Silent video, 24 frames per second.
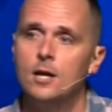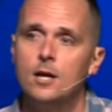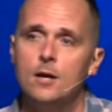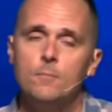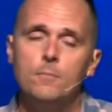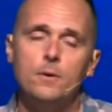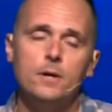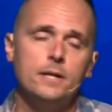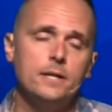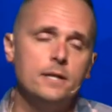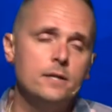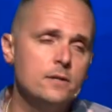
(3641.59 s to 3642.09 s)

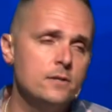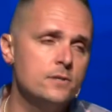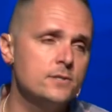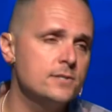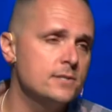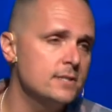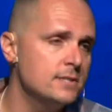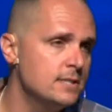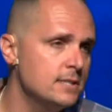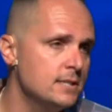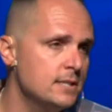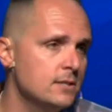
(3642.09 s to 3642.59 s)
But here's
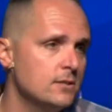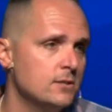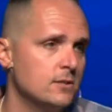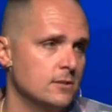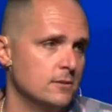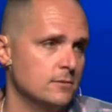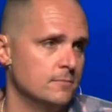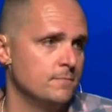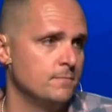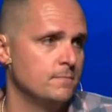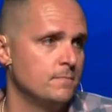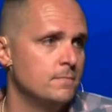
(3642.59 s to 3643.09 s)
the
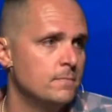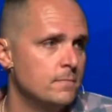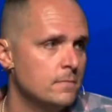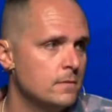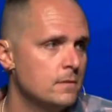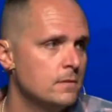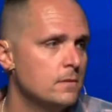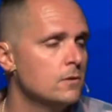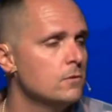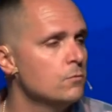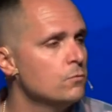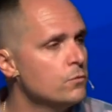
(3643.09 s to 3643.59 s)
deal
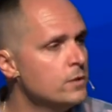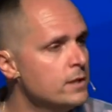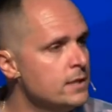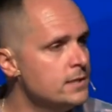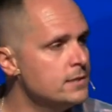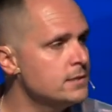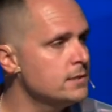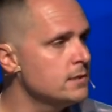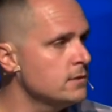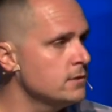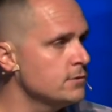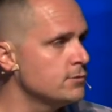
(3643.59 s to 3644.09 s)
the
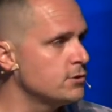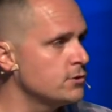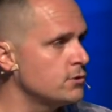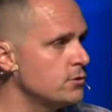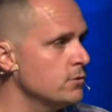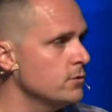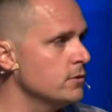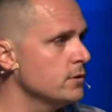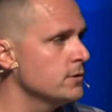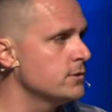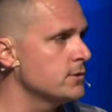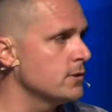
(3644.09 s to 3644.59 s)
reason the
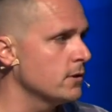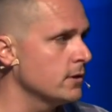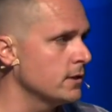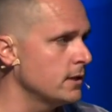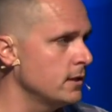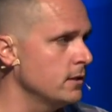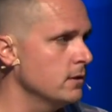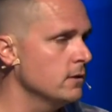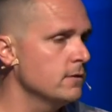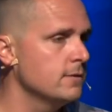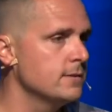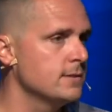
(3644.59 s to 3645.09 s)
students are
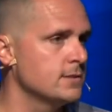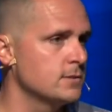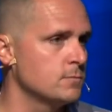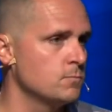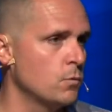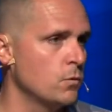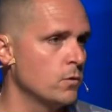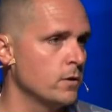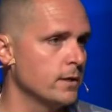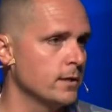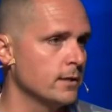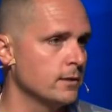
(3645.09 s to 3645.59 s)
here this
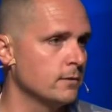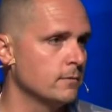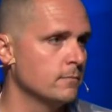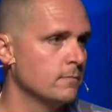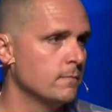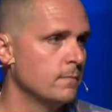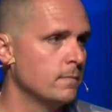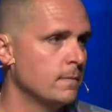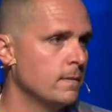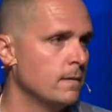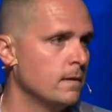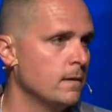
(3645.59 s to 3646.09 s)
morning,
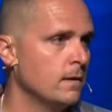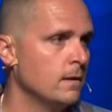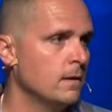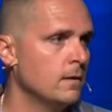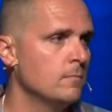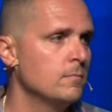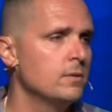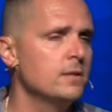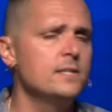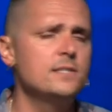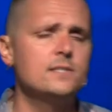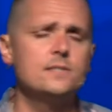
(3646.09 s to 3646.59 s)

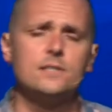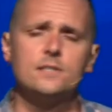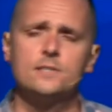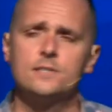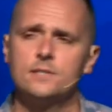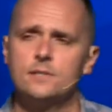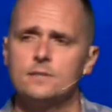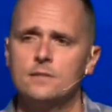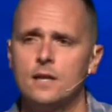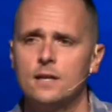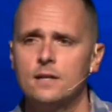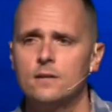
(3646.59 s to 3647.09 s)
please
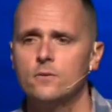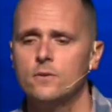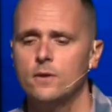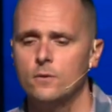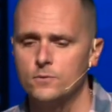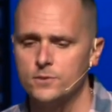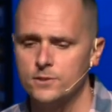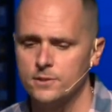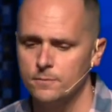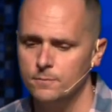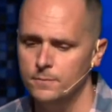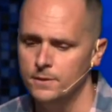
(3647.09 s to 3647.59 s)
listen. I know that
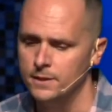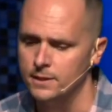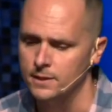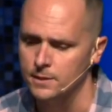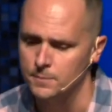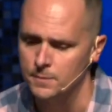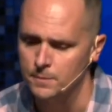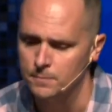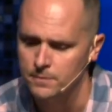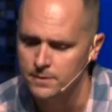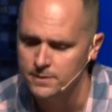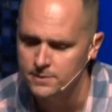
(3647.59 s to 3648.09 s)
was comedic,
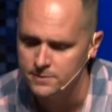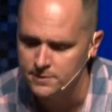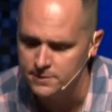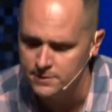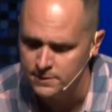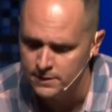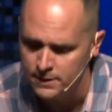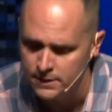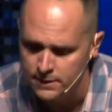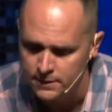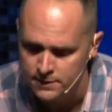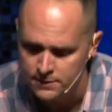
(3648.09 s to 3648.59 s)
but please listen
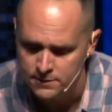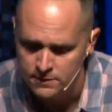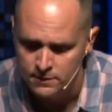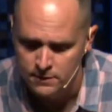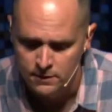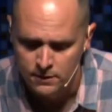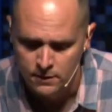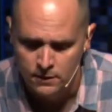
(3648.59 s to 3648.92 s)
to this.